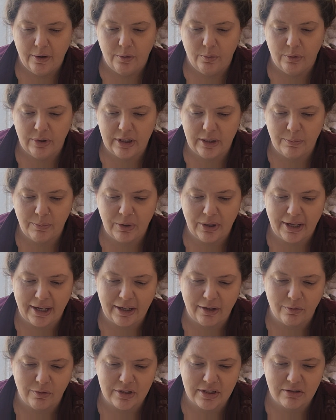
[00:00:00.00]
When the
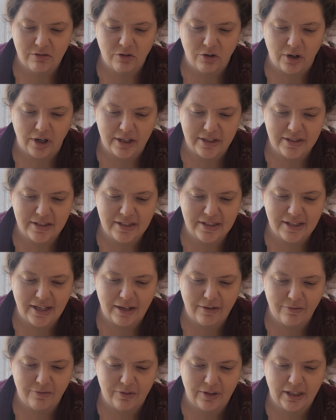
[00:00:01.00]
plank was crossed
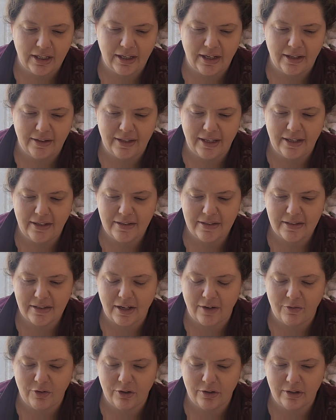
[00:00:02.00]
safely, they
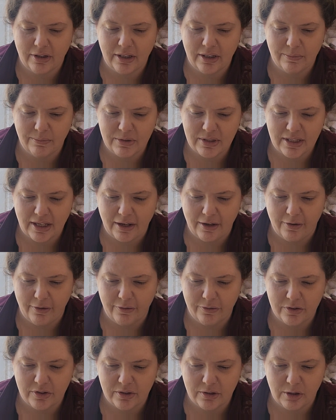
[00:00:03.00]
discovered
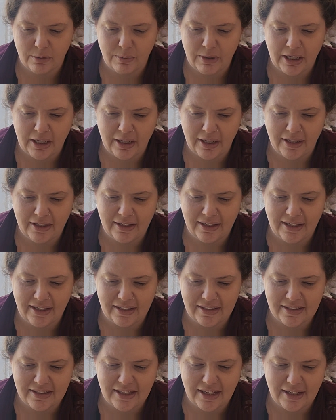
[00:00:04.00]
themselves to be in an
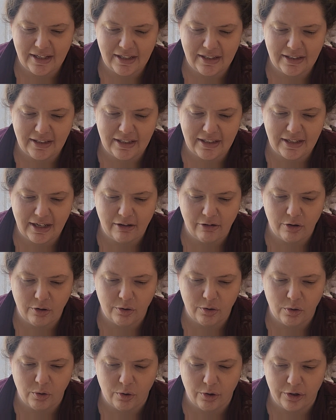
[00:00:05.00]
exceedingly narrow
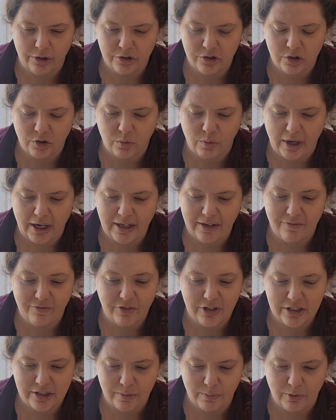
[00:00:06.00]
gorge, quite
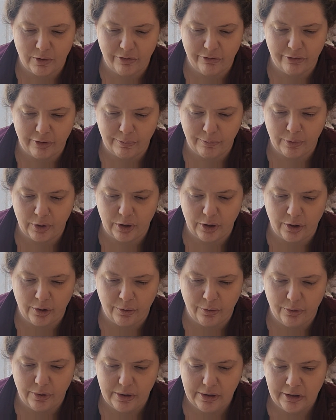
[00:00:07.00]
invisible from
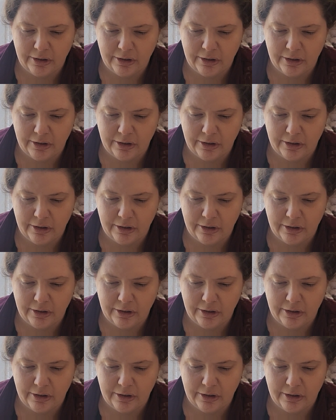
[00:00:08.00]
below.